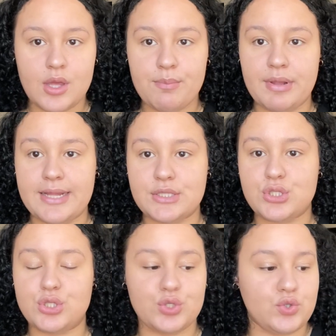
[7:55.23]
But
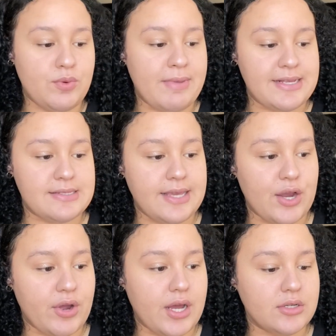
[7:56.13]
let's do
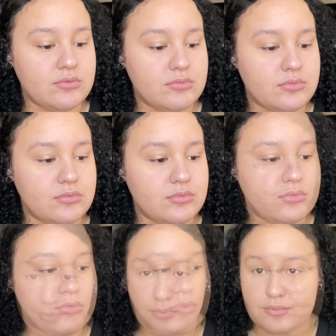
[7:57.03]
mascara.
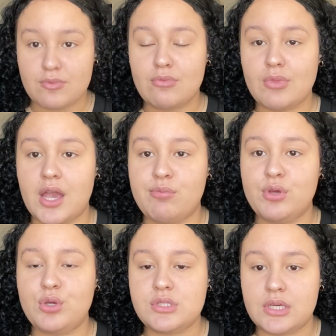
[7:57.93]
I've
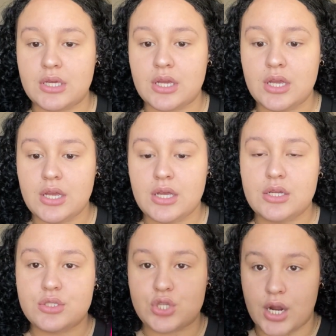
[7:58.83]
been using
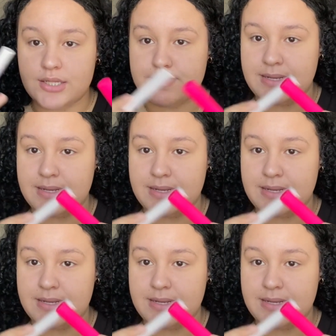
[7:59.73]
Tarte's